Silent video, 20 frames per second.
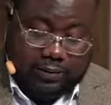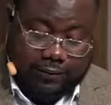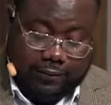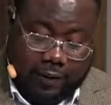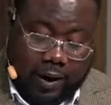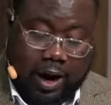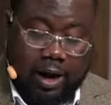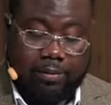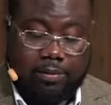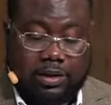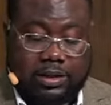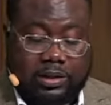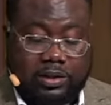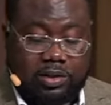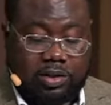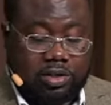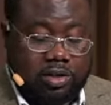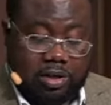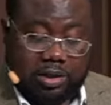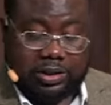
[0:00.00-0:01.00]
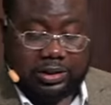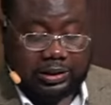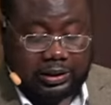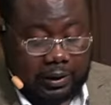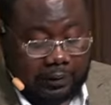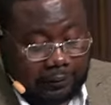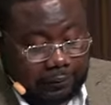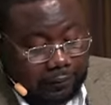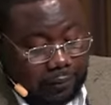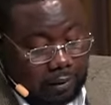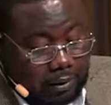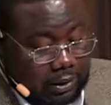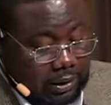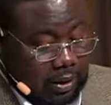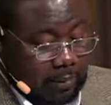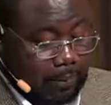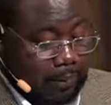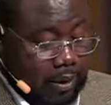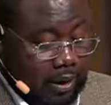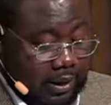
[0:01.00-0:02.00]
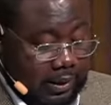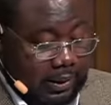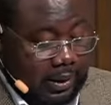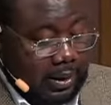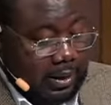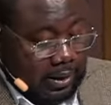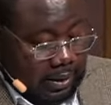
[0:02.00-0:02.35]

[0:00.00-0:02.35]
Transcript: families, churches are falling apart